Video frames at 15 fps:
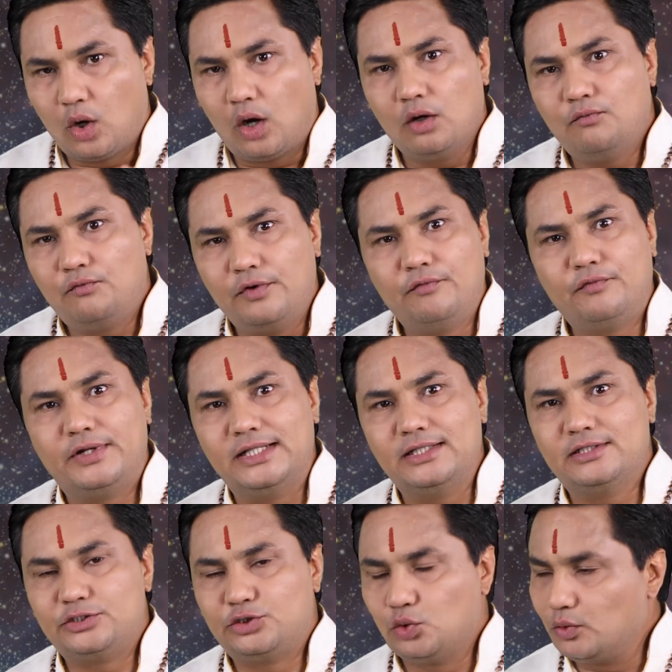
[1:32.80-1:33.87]
On
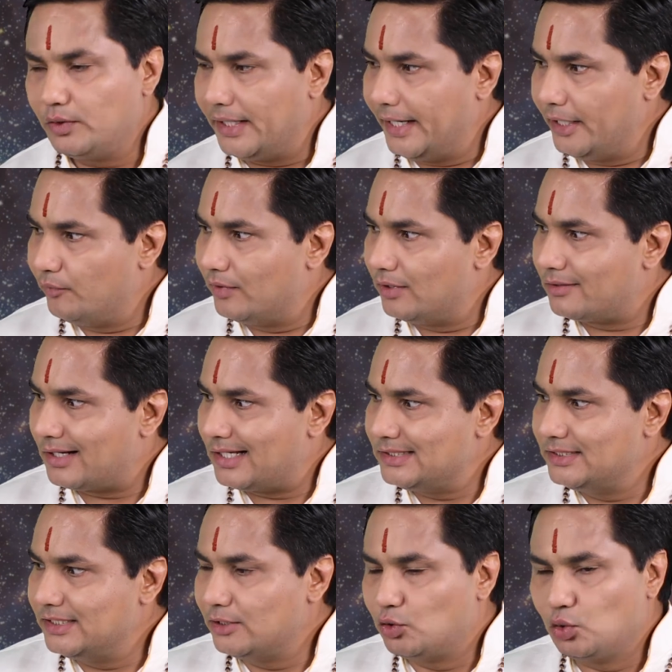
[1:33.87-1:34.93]
15th June it will
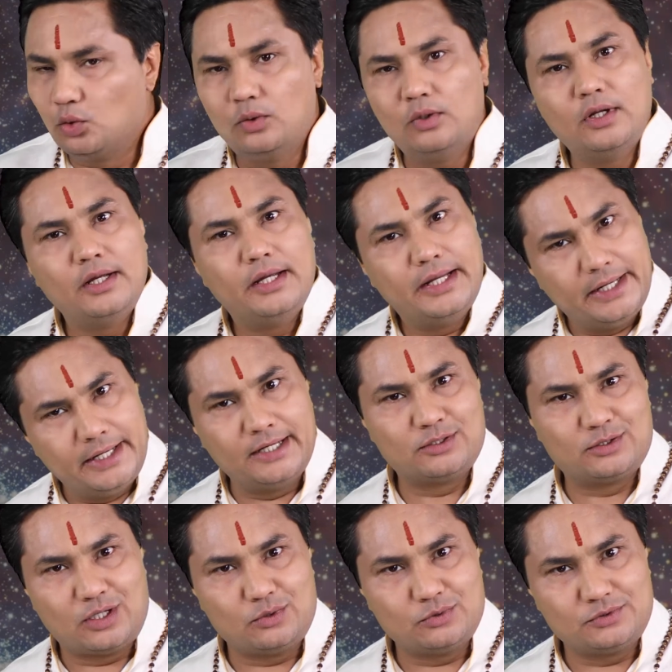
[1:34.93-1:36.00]
transit to
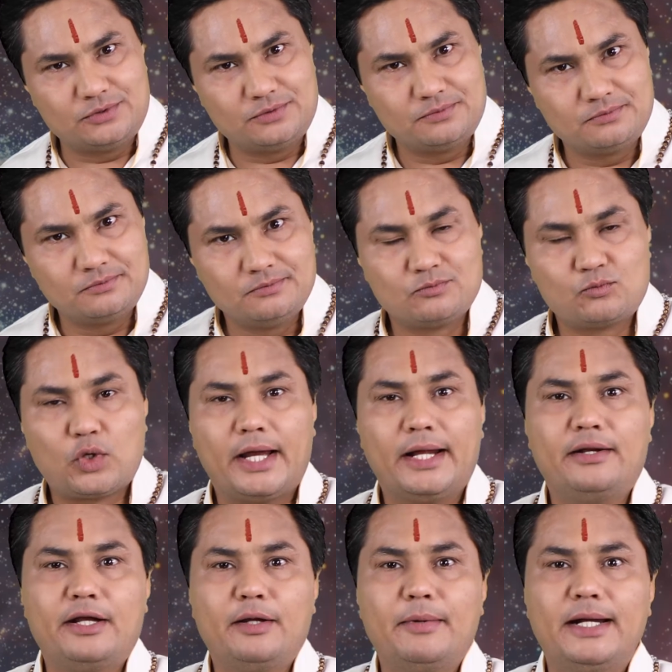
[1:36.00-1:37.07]
8th house
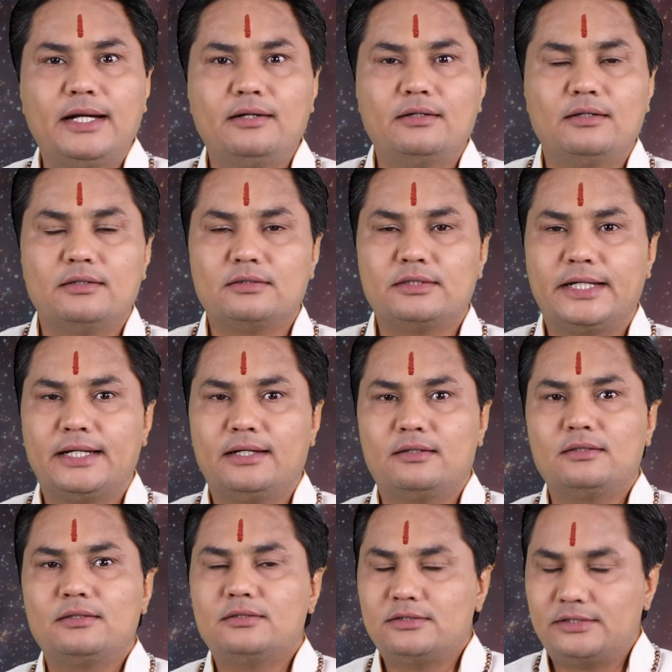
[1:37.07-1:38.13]
and remained
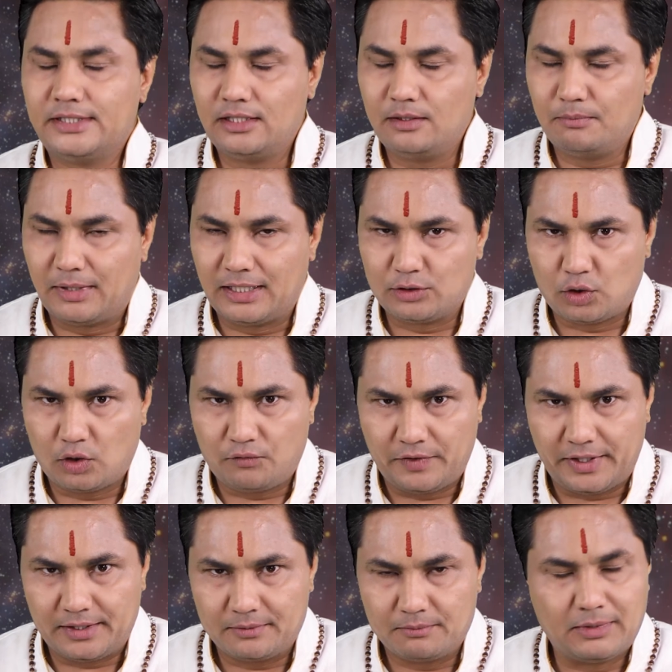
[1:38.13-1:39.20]
there till month of
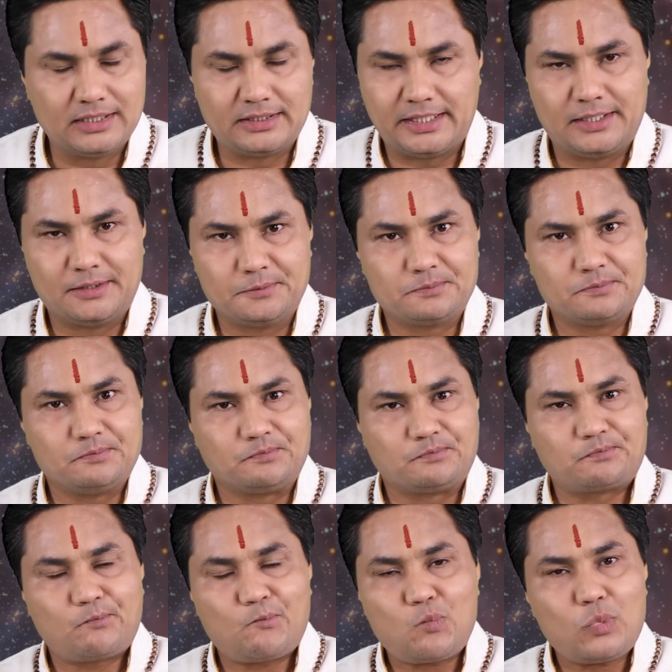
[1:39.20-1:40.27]
end month
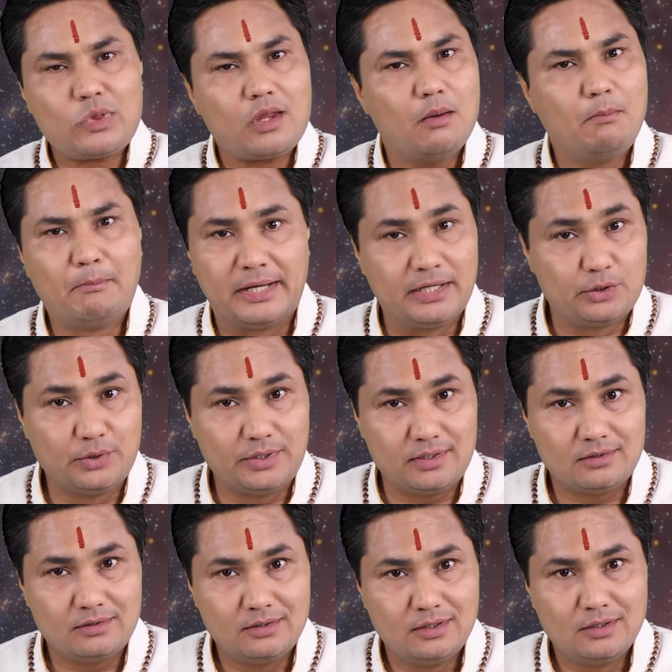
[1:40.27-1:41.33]
end mercury
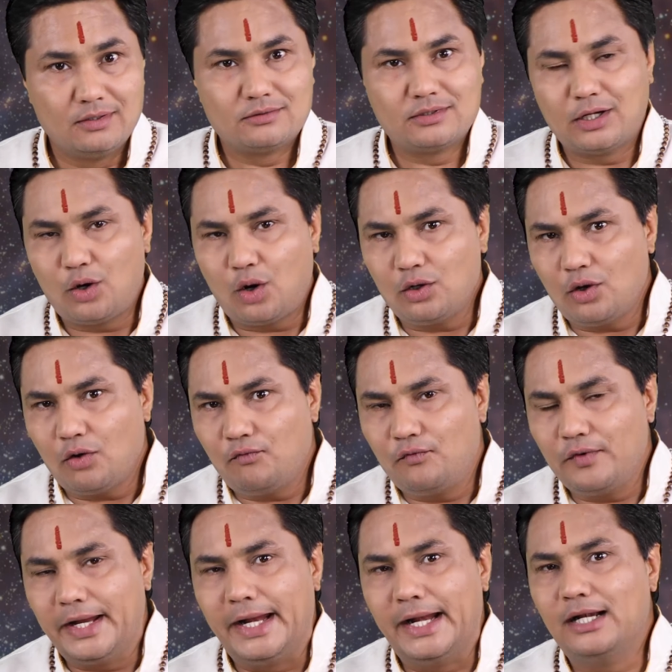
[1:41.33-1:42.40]
the lord
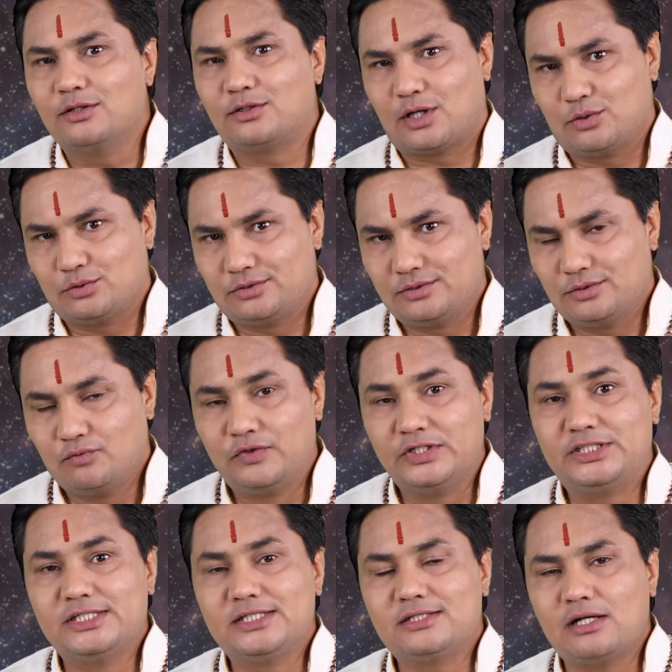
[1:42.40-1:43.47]
of 8th house
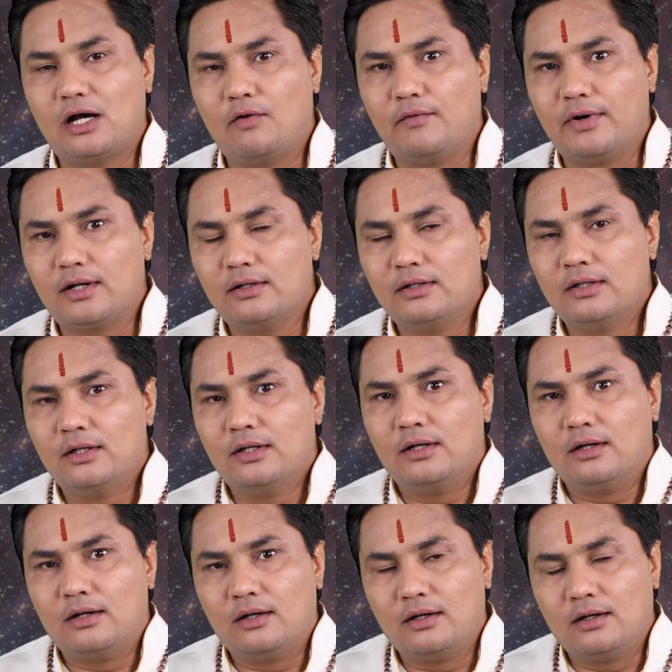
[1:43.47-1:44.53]
which is our
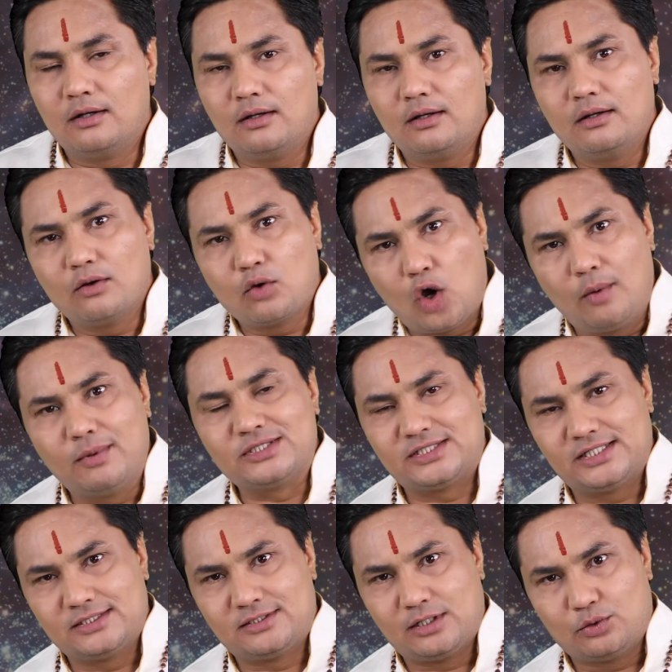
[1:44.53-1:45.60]
uh, common
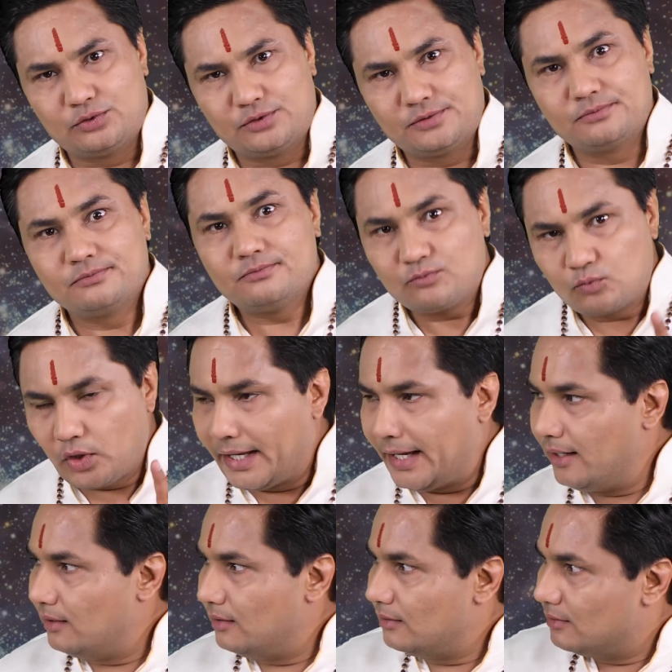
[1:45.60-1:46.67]
sense house
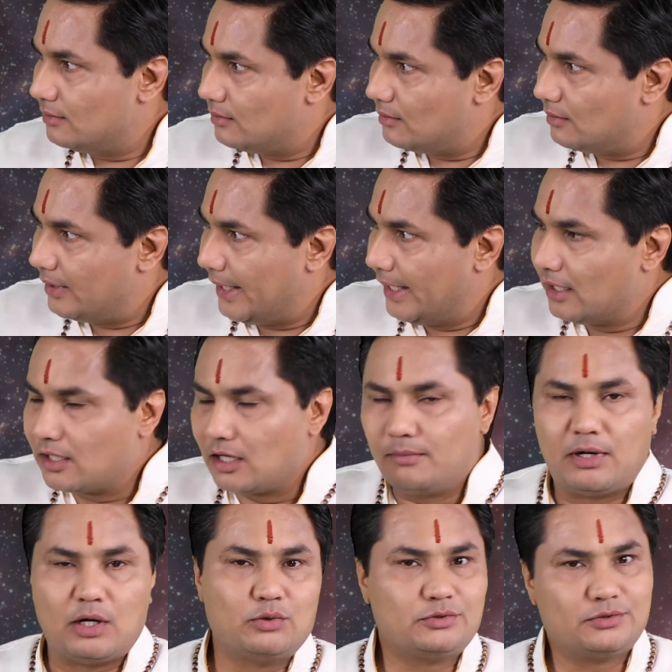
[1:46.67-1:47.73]
and
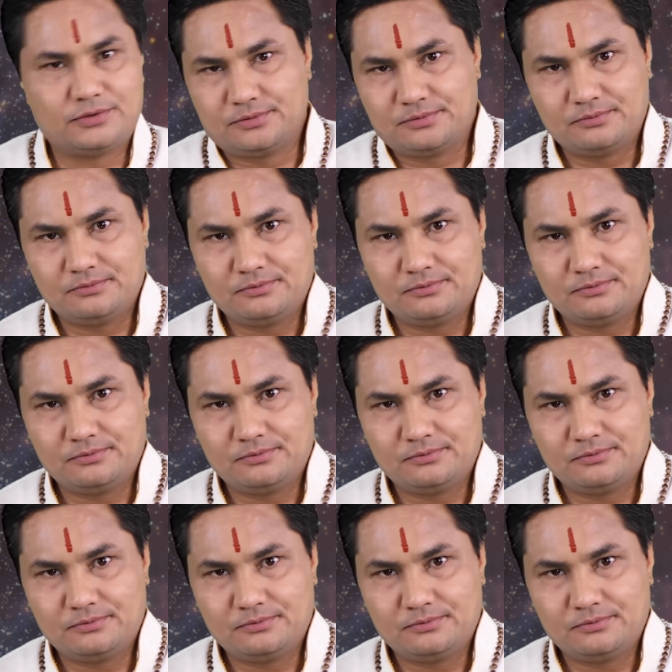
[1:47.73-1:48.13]
income house